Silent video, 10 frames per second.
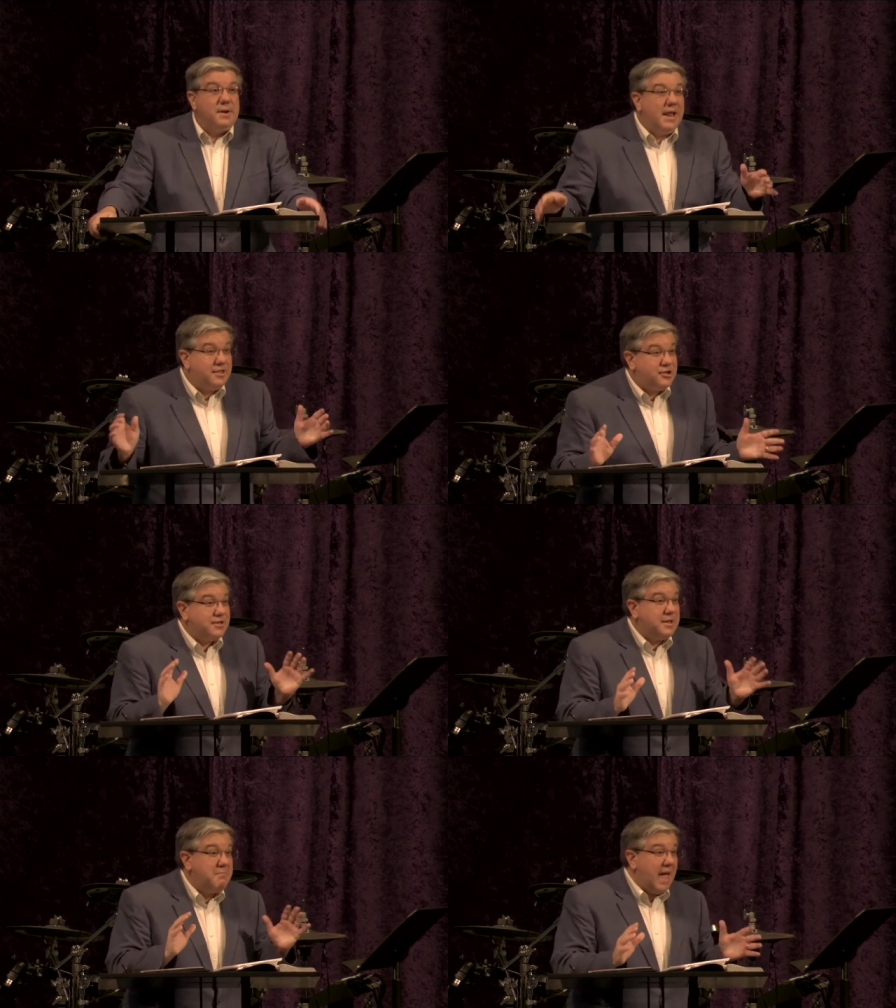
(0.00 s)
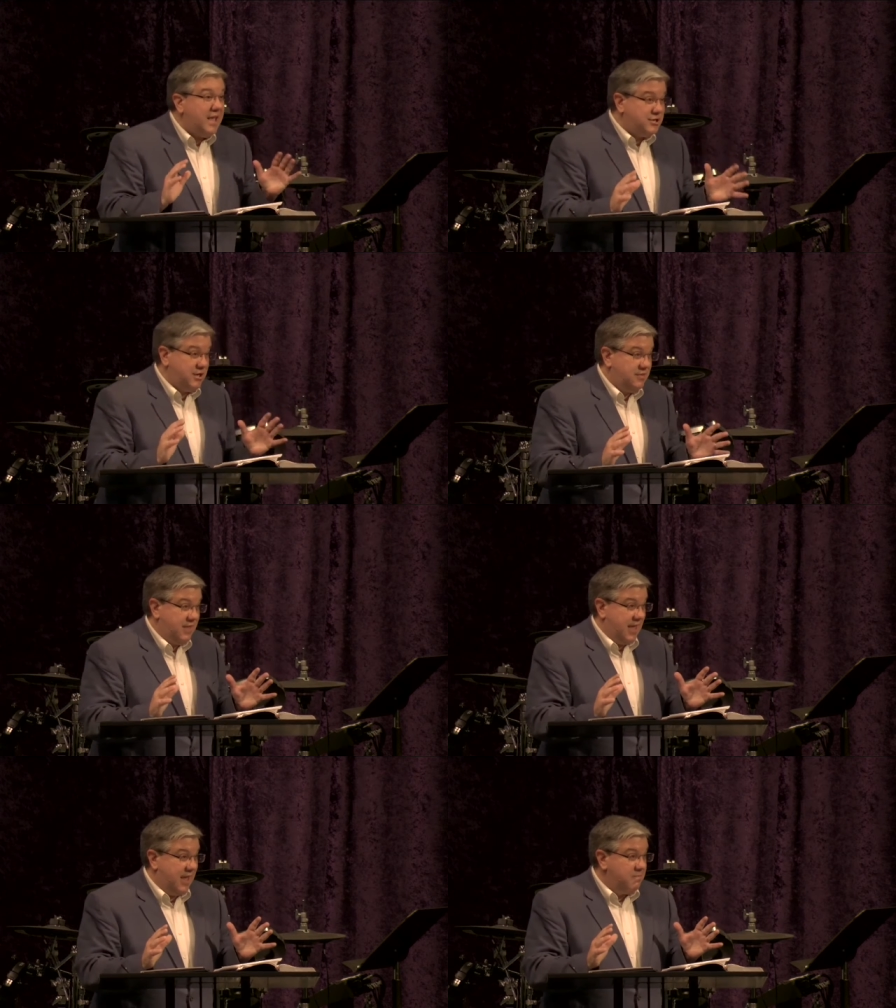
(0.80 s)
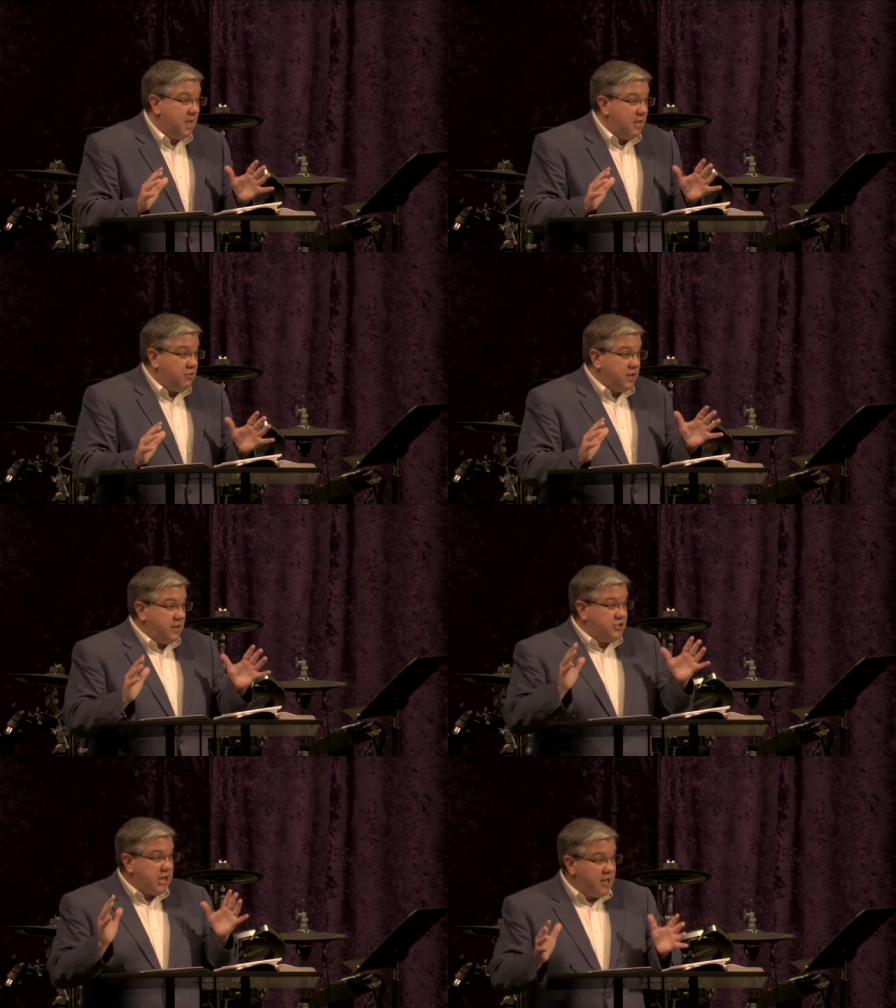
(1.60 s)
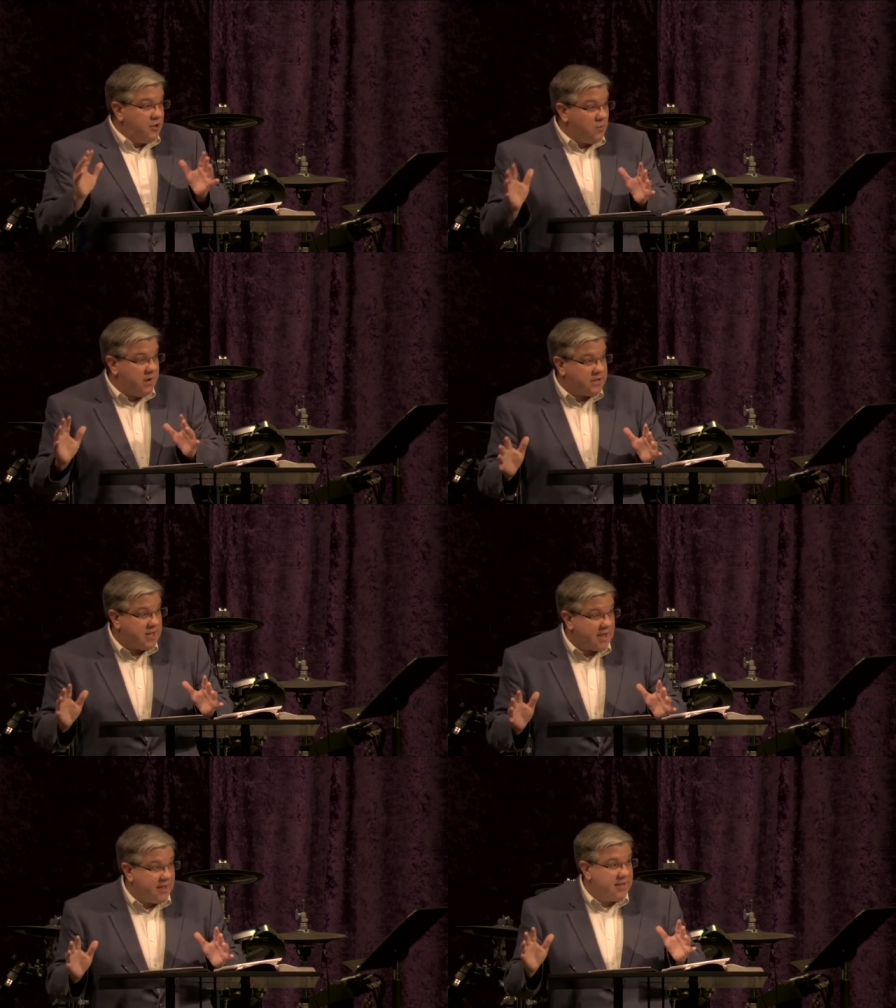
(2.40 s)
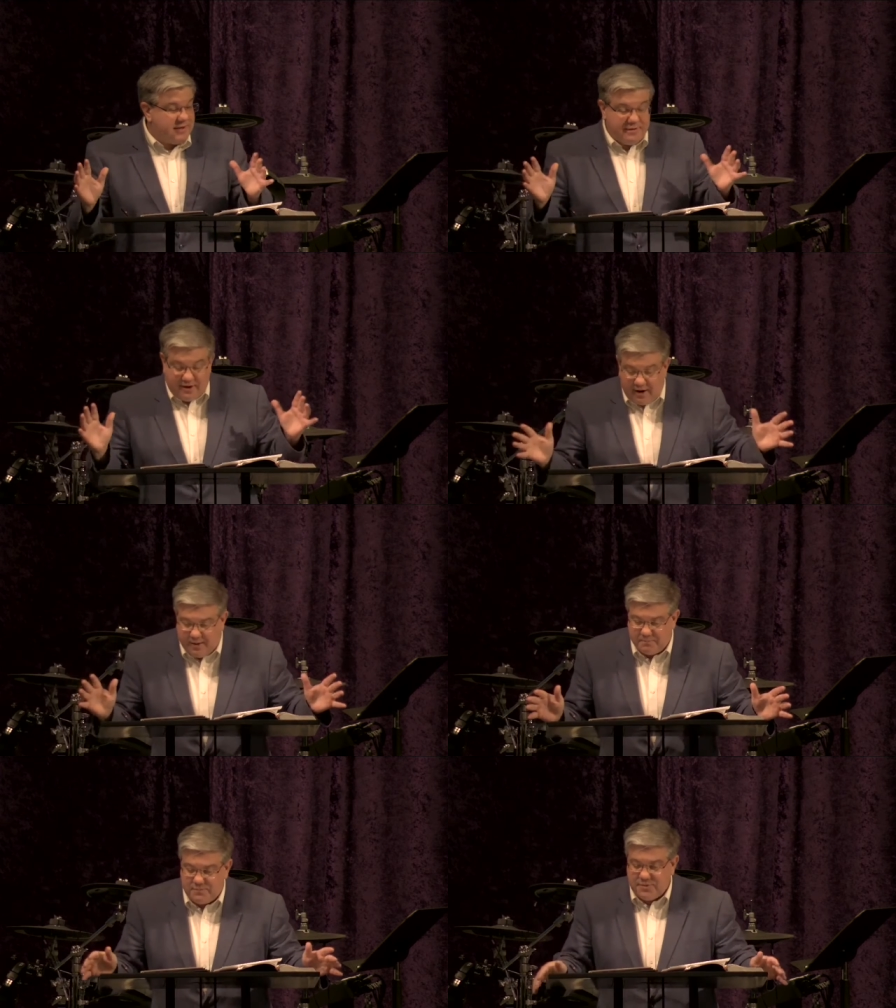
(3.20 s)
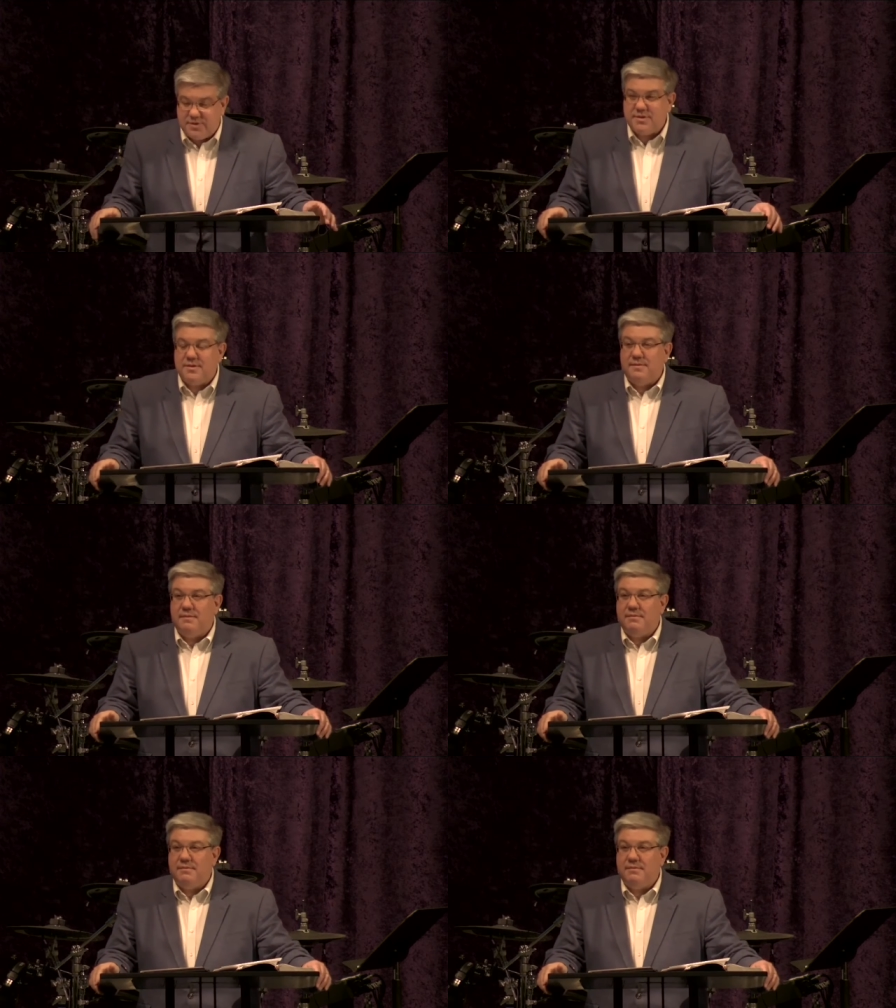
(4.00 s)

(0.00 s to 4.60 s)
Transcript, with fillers: let's just imagine, then, that January 2nd comes.